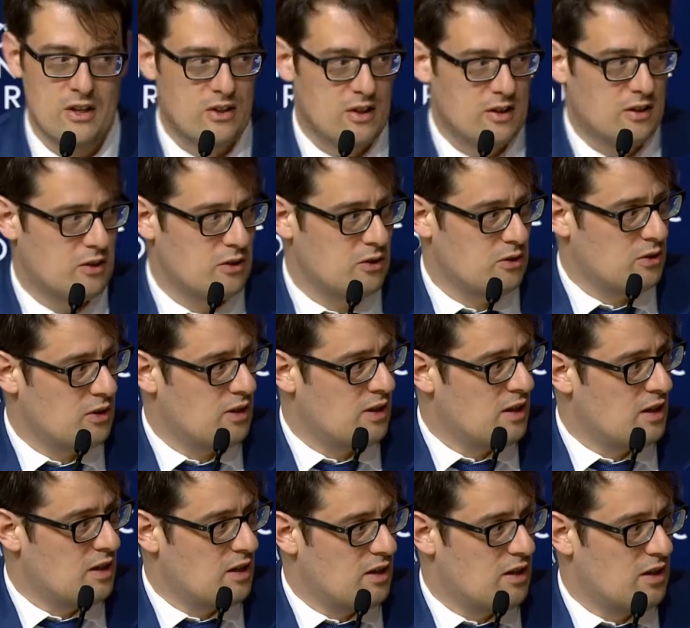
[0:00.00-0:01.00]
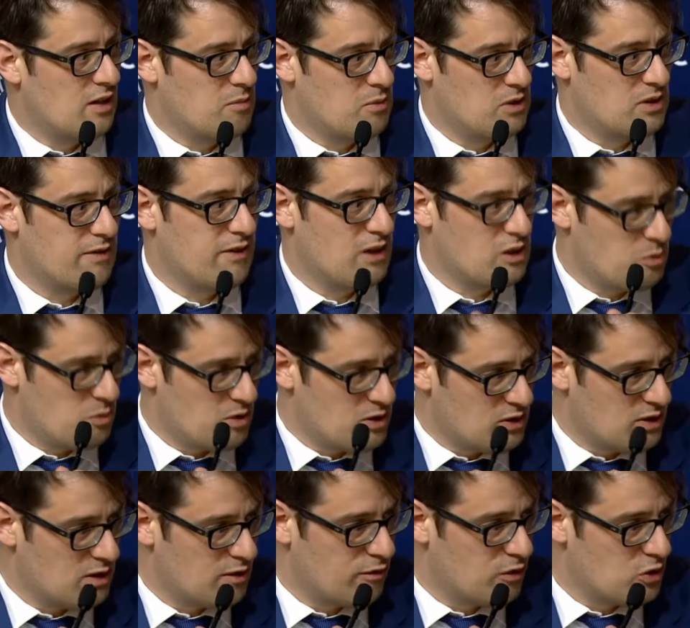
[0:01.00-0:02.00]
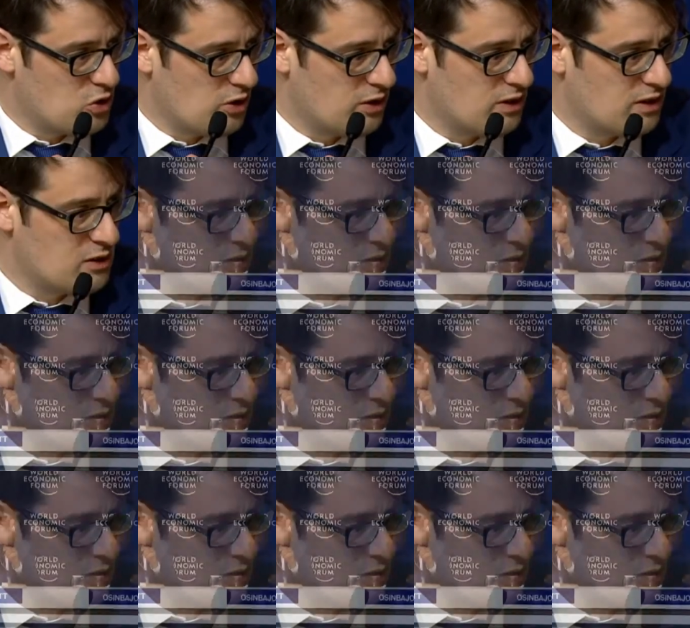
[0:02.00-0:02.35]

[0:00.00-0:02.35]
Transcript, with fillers: Thank you, uh, Mister Vice President, for joining